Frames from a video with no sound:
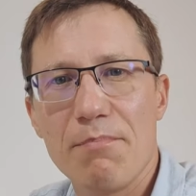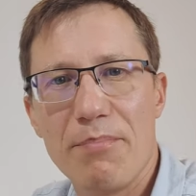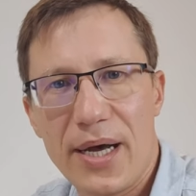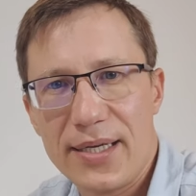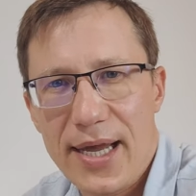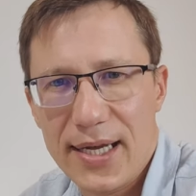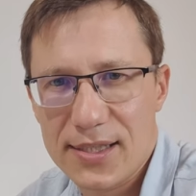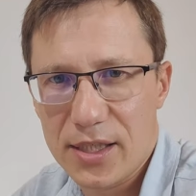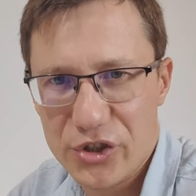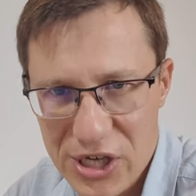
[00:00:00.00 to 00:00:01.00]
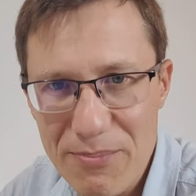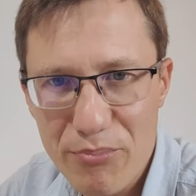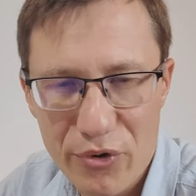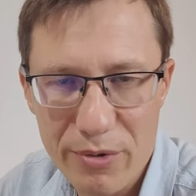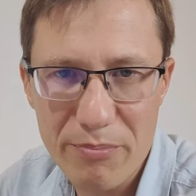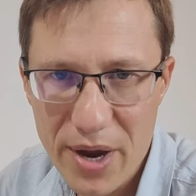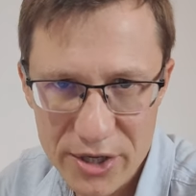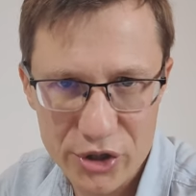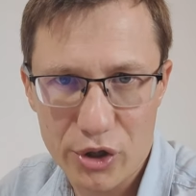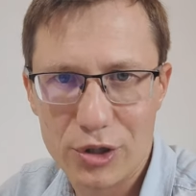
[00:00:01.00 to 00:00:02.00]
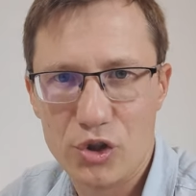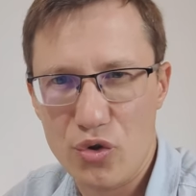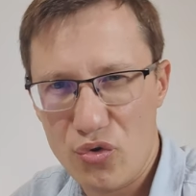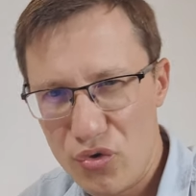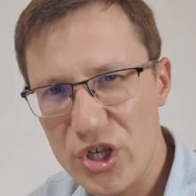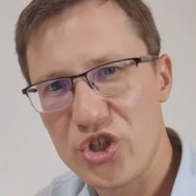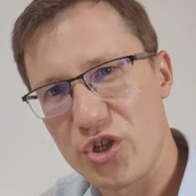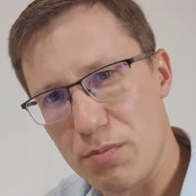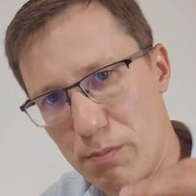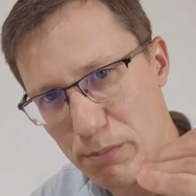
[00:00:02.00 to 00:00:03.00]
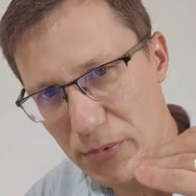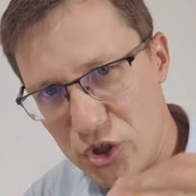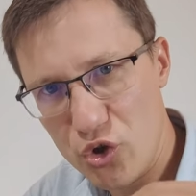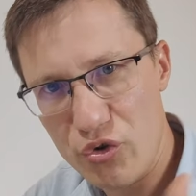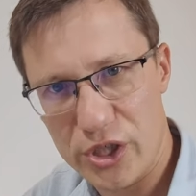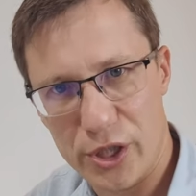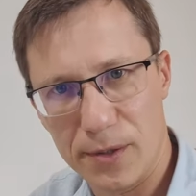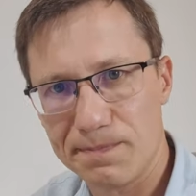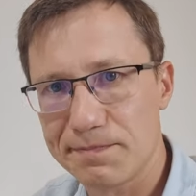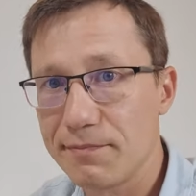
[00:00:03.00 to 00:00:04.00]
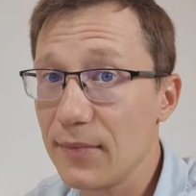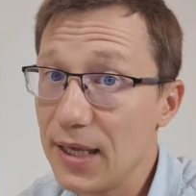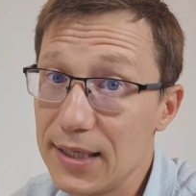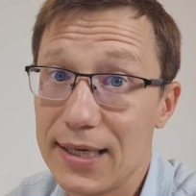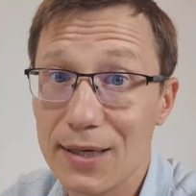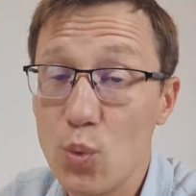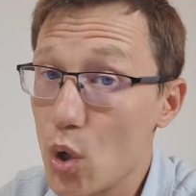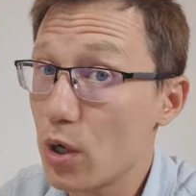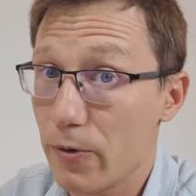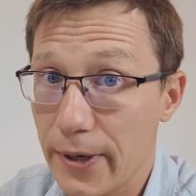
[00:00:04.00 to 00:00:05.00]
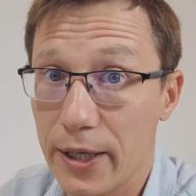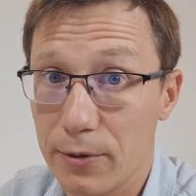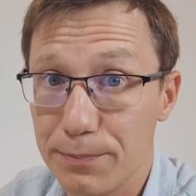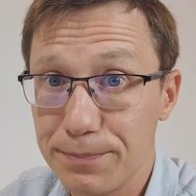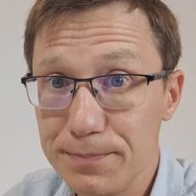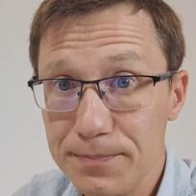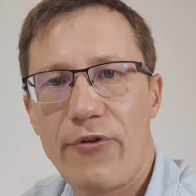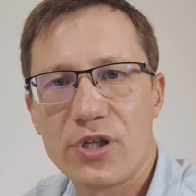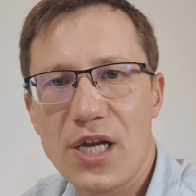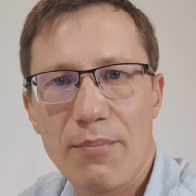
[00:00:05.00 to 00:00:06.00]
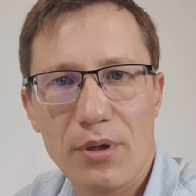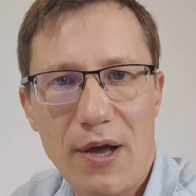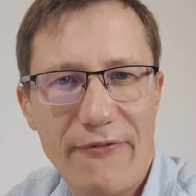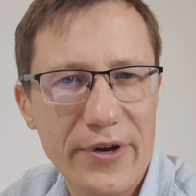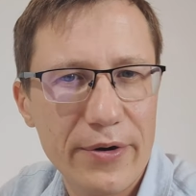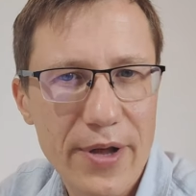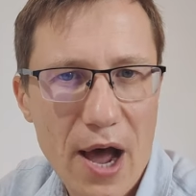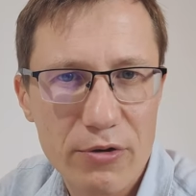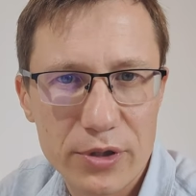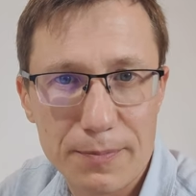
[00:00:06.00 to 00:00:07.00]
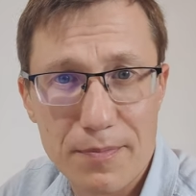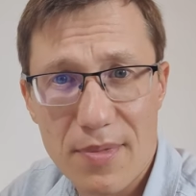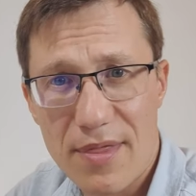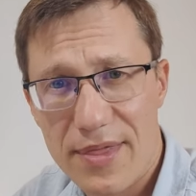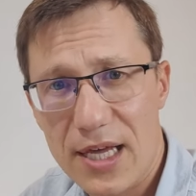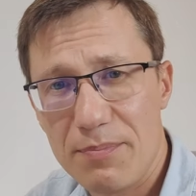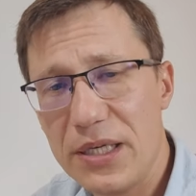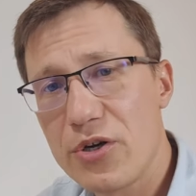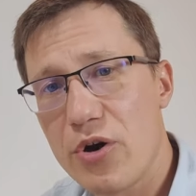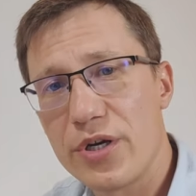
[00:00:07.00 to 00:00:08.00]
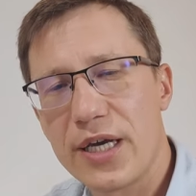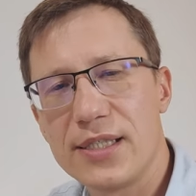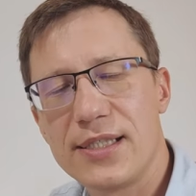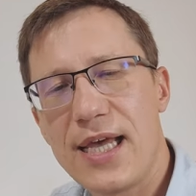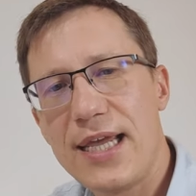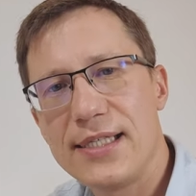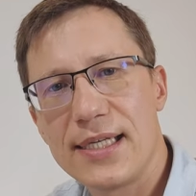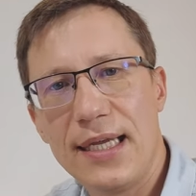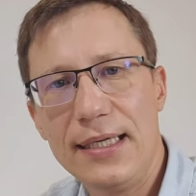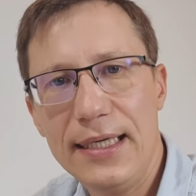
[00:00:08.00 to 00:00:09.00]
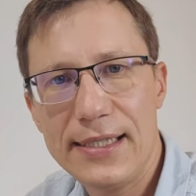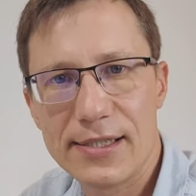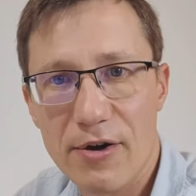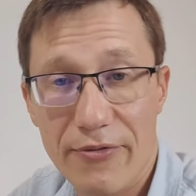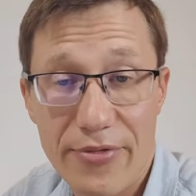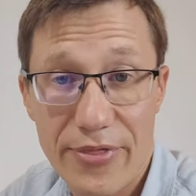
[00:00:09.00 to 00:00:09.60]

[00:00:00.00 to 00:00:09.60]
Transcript: But as a temporary measure to reach maturity, it can work well. For example, I figured out that Bitcoin contains a list of